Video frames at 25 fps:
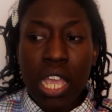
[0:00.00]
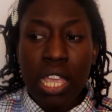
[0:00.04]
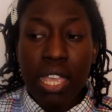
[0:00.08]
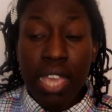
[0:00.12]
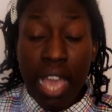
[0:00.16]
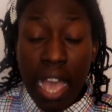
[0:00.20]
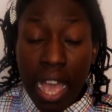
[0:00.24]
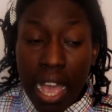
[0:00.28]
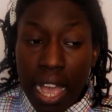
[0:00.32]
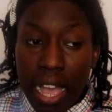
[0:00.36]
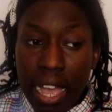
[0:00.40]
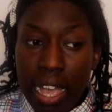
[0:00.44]

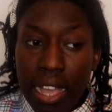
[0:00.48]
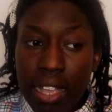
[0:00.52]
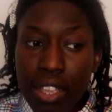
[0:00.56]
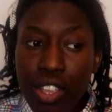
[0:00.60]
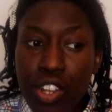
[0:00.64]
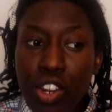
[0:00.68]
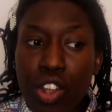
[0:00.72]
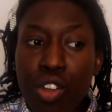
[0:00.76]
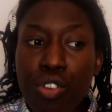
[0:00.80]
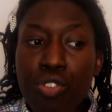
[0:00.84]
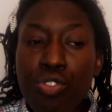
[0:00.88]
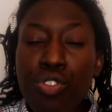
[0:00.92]
yeah,
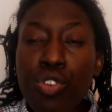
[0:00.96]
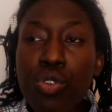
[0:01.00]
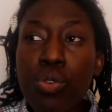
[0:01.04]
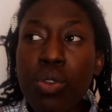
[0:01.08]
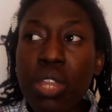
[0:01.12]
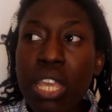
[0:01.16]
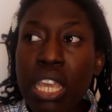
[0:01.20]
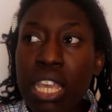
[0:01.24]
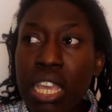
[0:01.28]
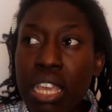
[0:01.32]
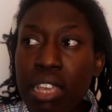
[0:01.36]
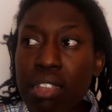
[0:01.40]
you know,
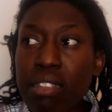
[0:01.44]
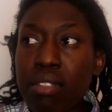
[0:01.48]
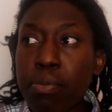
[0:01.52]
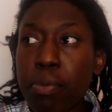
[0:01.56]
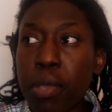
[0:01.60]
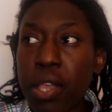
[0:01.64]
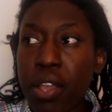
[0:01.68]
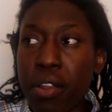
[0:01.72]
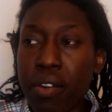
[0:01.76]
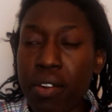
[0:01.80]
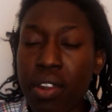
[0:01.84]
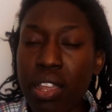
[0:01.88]
unique
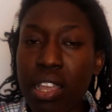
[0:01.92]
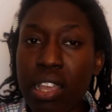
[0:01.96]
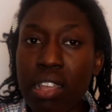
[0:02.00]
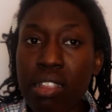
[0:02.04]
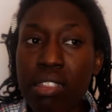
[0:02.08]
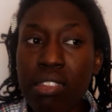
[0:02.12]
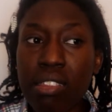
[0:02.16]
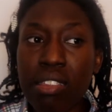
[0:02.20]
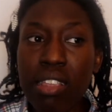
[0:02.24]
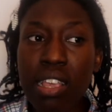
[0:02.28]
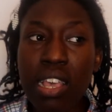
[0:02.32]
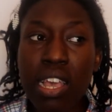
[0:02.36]

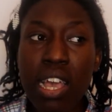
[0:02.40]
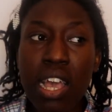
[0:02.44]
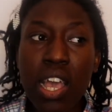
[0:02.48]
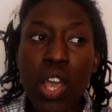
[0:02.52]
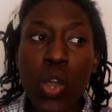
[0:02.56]
experience.